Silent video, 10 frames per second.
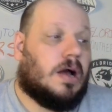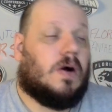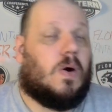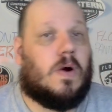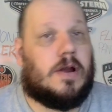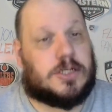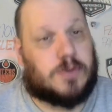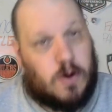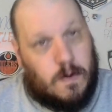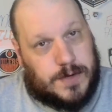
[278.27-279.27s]
Oilers were
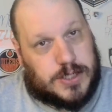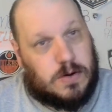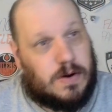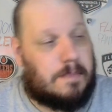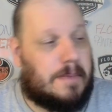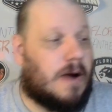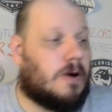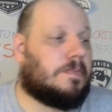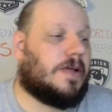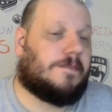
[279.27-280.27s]
0 for 2 on the power
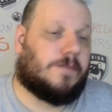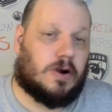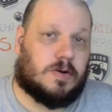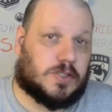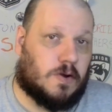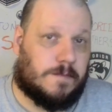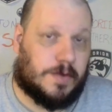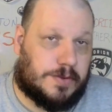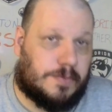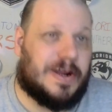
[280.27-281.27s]
play. Florida was 0 for
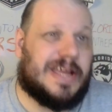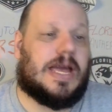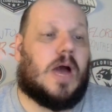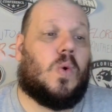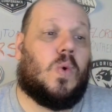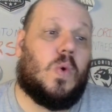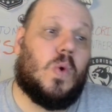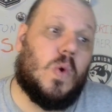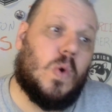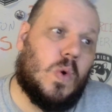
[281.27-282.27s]
3.
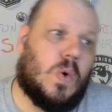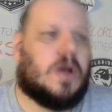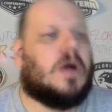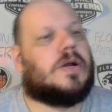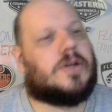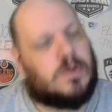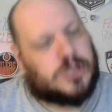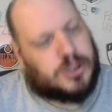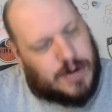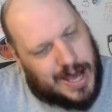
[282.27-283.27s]
Ooh, no
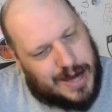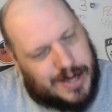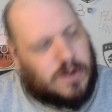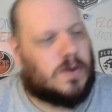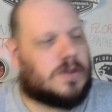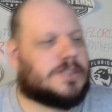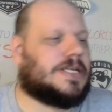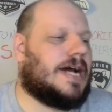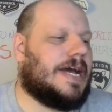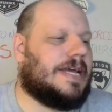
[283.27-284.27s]
shorthanded goals
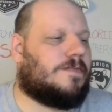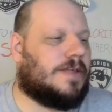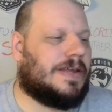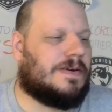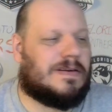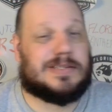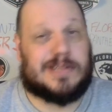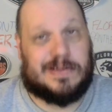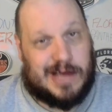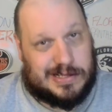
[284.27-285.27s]
tonight for the Oilers.
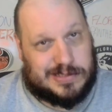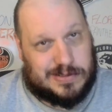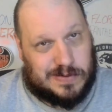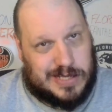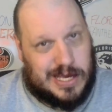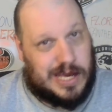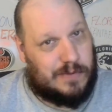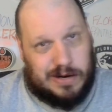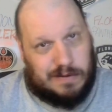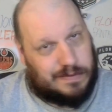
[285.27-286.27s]
That's okay. We
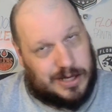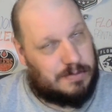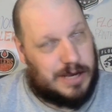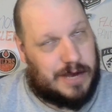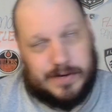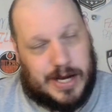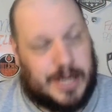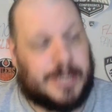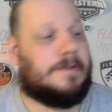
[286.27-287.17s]
don't need them every night.